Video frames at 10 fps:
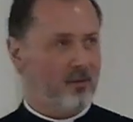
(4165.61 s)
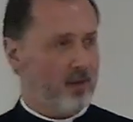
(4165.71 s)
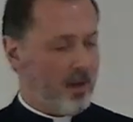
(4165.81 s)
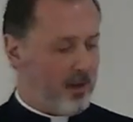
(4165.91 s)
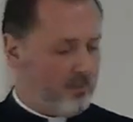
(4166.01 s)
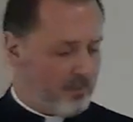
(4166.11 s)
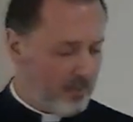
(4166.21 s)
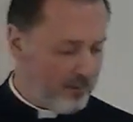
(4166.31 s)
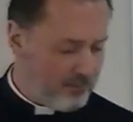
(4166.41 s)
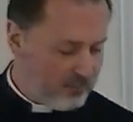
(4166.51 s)
Okay?
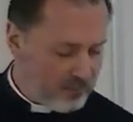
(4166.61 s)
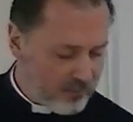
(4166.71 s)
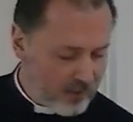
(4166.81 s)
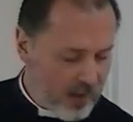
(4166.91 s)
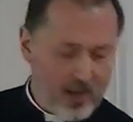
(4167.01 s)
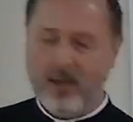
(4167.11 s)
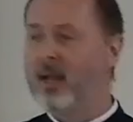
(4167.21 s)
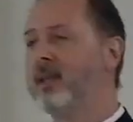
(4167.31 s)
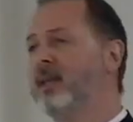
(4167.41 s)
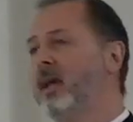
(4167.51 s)
And in
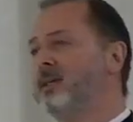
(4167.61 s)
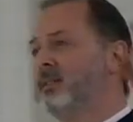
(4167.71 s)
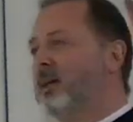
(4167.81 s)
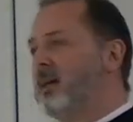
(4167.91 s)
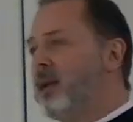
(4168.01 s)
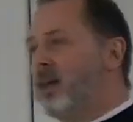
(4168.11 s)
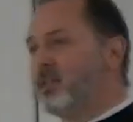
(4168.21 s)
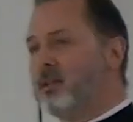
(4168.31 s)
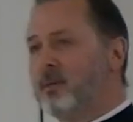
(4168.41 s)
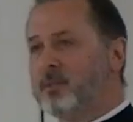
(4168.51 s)
any case, the
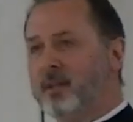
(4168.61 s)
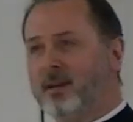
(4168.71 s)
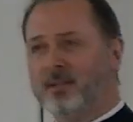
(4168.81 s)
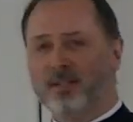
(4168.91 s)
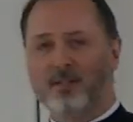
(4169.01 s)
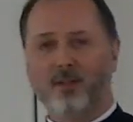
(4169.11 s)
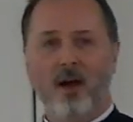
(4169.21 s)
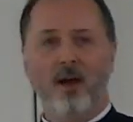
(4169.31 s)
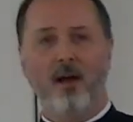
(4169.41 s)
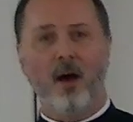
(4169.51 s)
collection upstairs is
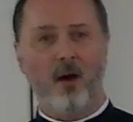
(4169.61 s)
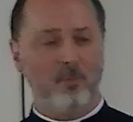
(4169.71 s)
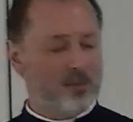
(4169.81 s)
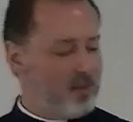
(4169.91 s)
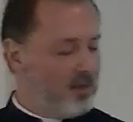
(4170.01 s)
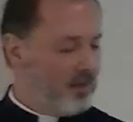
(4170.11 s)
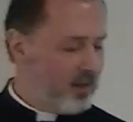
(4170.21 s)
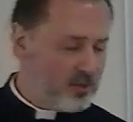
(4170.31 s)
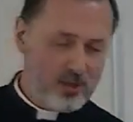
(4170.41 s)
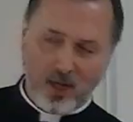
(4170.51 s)
not alms,
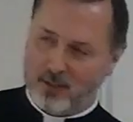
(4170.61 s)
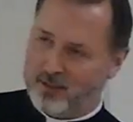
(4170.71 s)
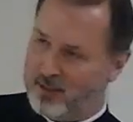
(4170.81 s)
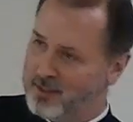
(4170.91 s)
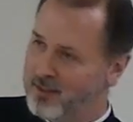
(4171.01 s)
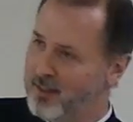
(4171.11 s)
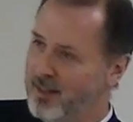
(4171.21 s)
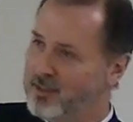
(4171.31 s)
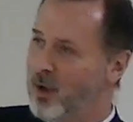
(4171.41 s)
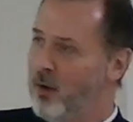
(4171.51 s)
it's justice.
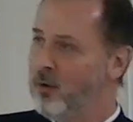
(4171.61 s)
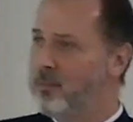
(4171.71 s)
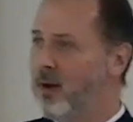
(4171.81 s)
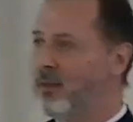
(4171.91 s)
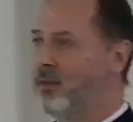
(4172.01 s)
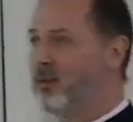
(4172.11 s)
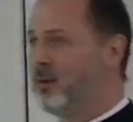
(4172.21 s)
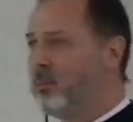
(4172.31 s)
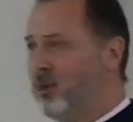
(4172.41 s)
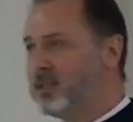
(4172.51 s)
It's owed by the
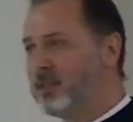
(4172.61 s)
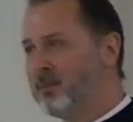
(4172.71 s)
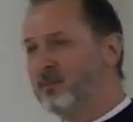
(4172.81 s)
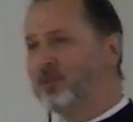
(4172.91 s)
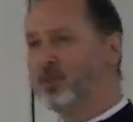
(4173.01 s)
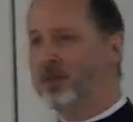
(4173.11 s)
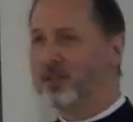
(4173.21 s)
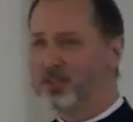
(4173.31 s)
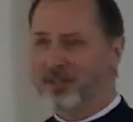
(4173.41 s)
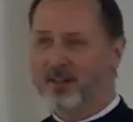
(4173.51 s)
third precept of the church.